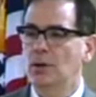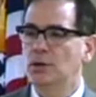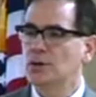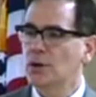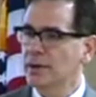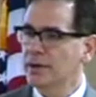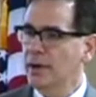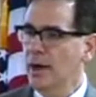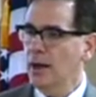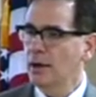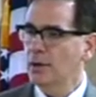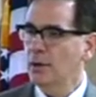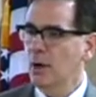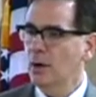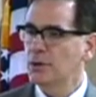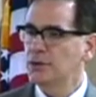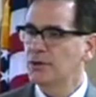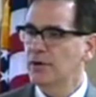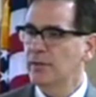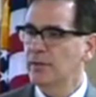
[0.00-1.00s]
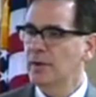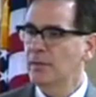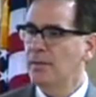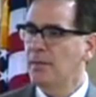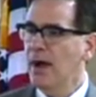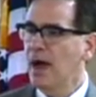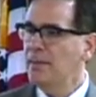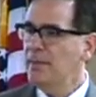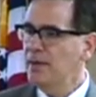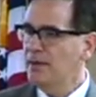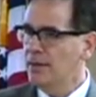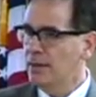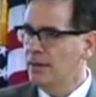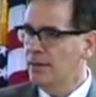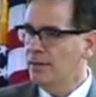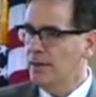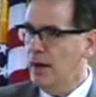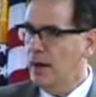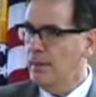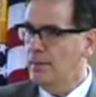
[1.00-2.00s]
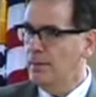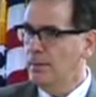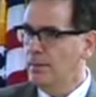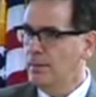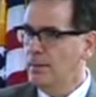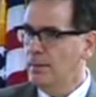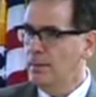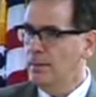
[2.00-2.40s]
drug and alcohol treatment might be the thumb.